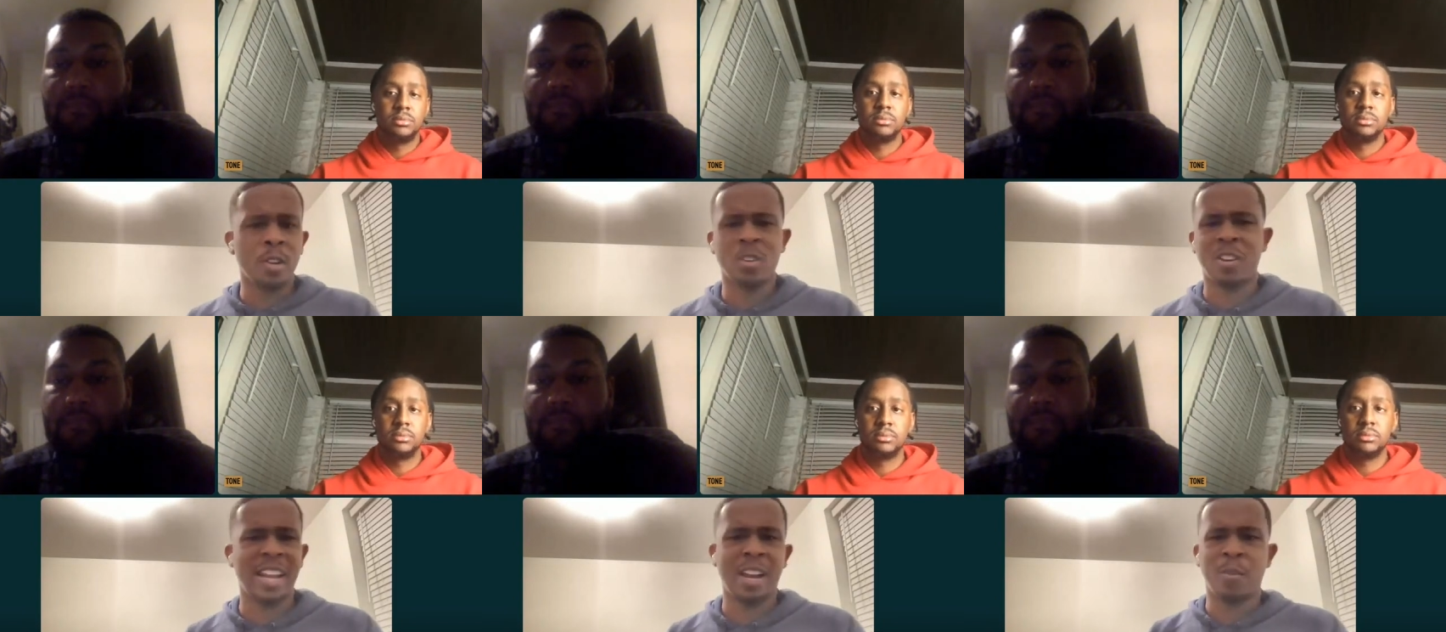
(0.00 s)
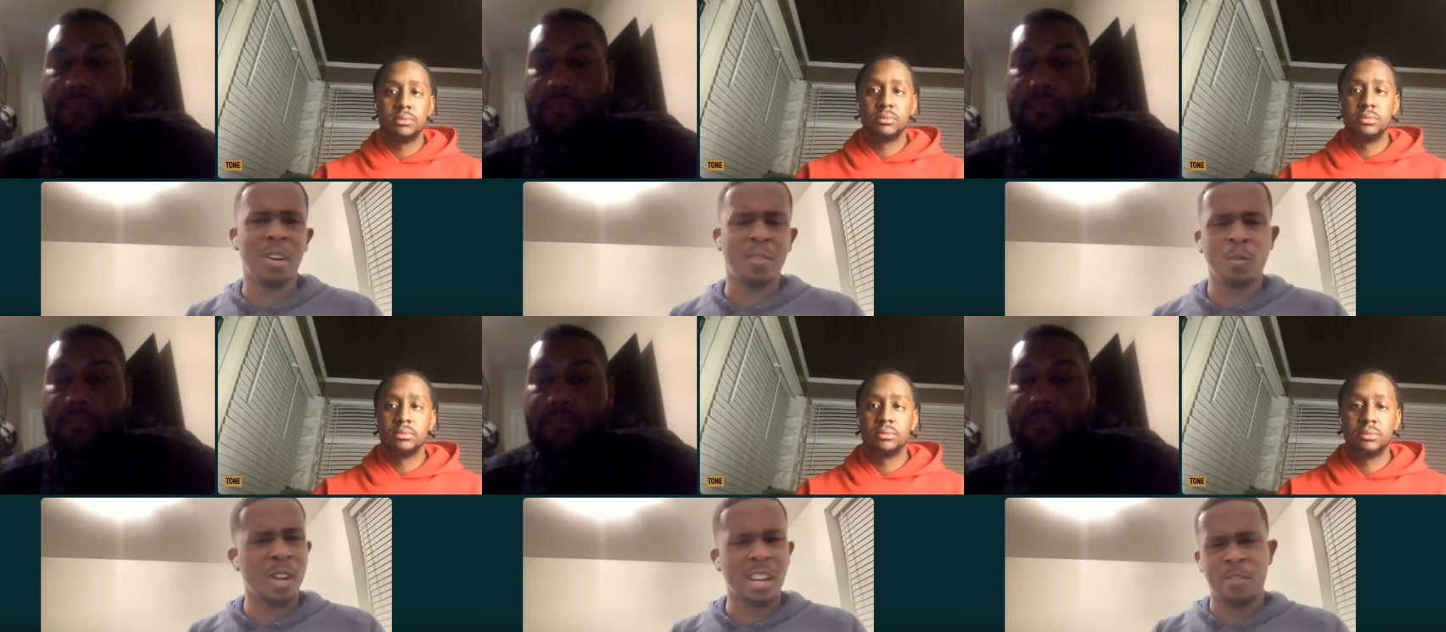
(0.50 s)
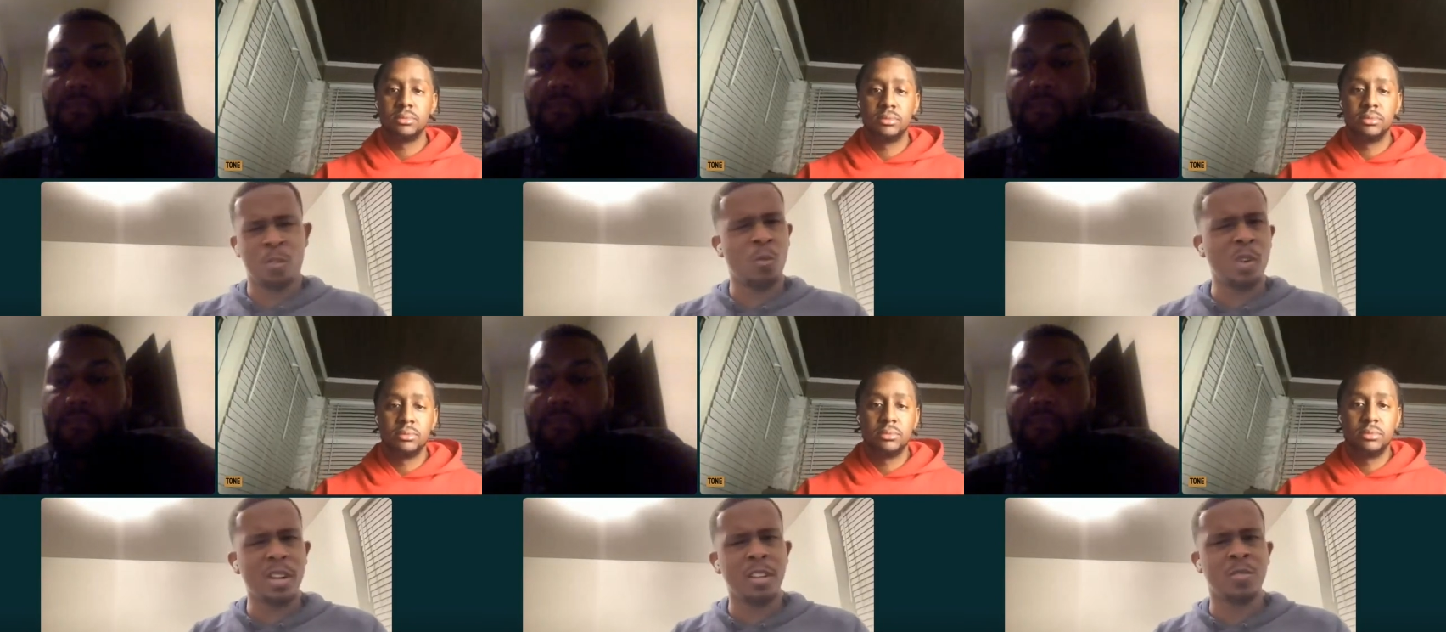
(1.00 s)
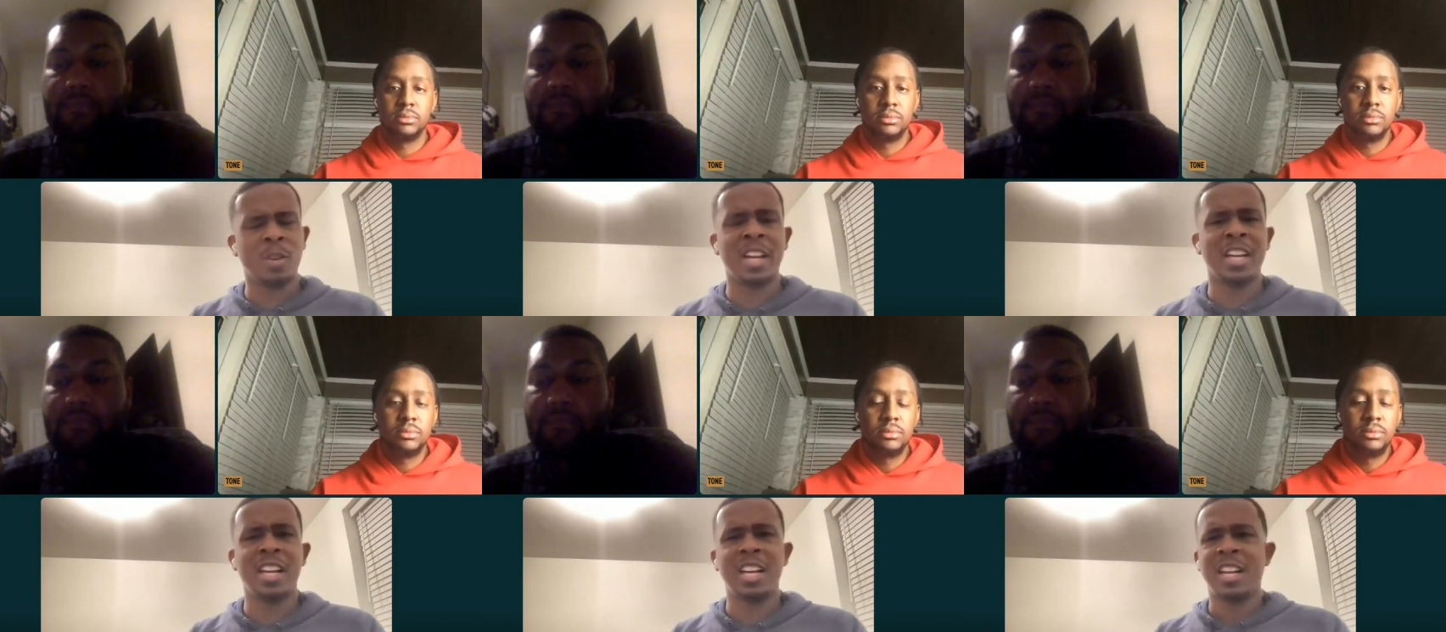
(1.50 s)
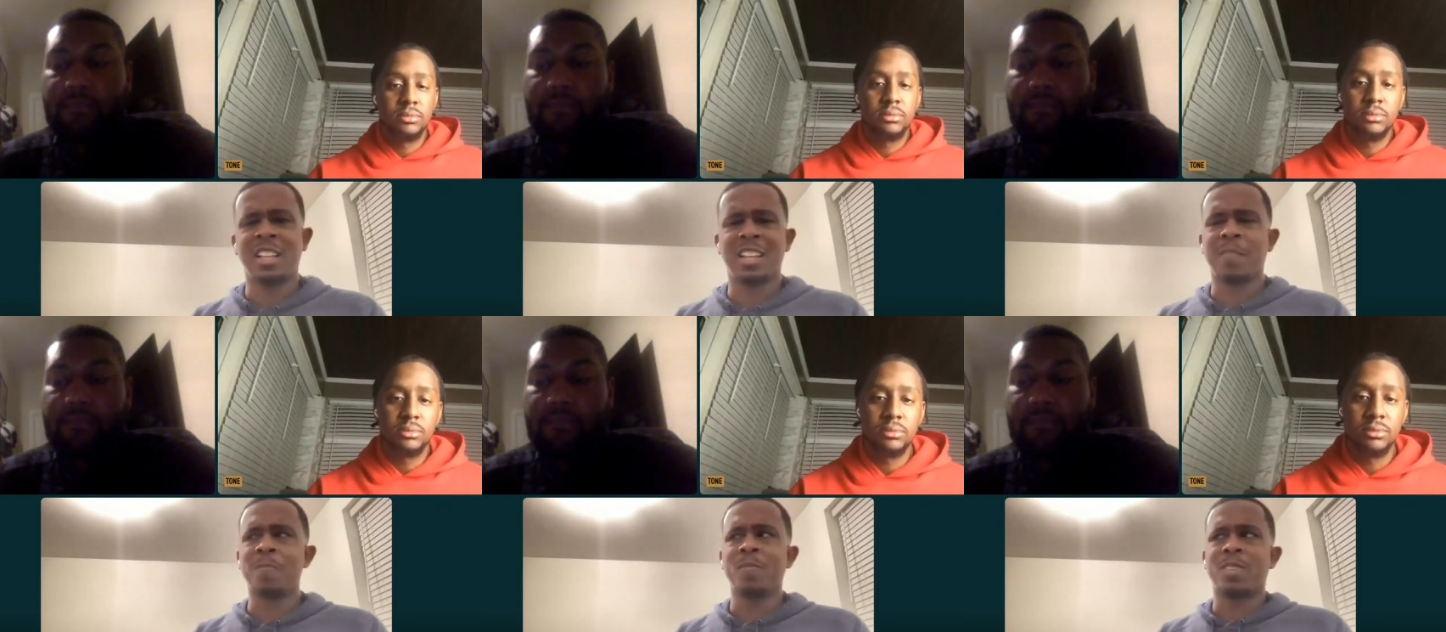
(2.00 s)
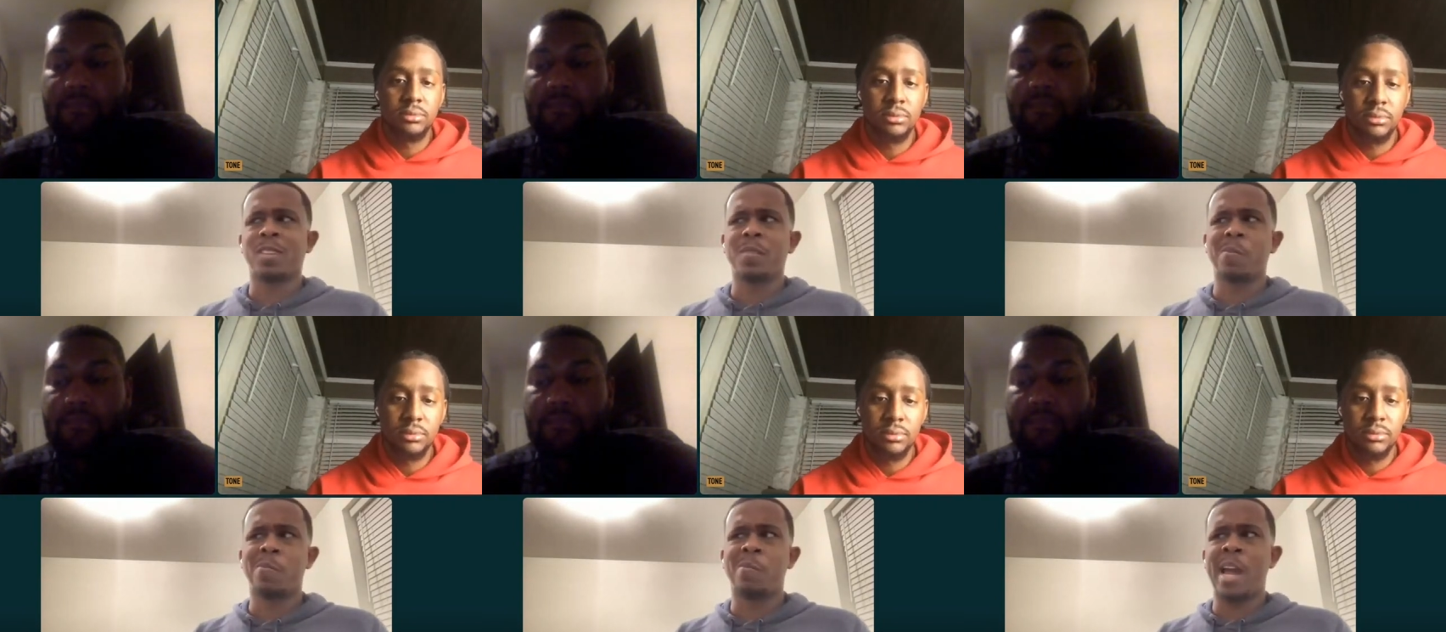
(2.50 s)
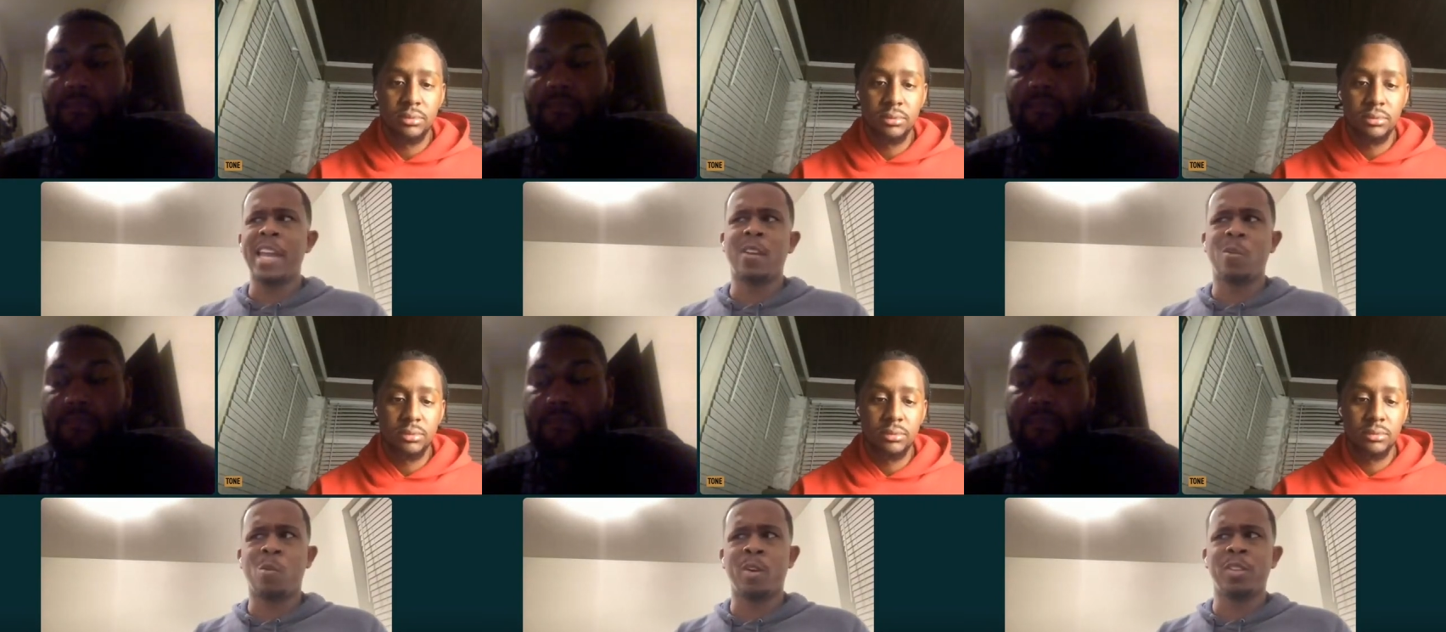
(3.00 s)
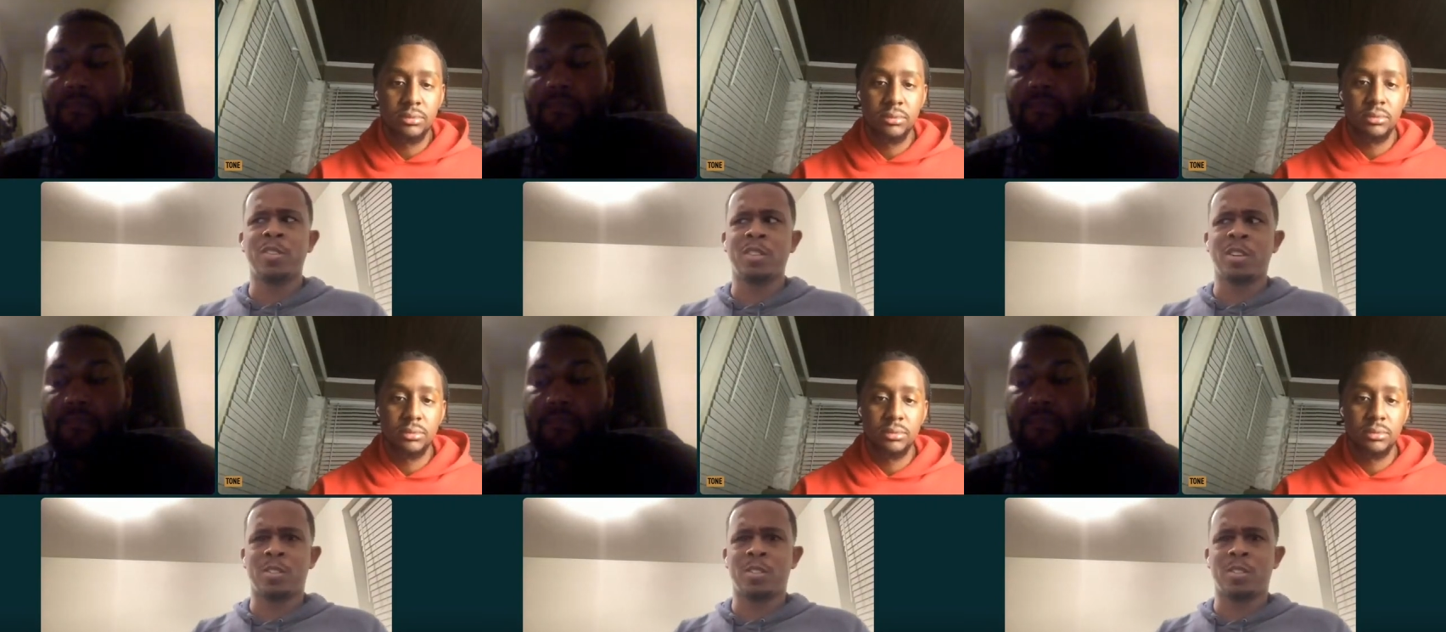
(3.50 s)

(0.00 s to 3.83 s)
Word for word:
Speaker 1: and all that, whatever, whatever it was, right? Like Mike was a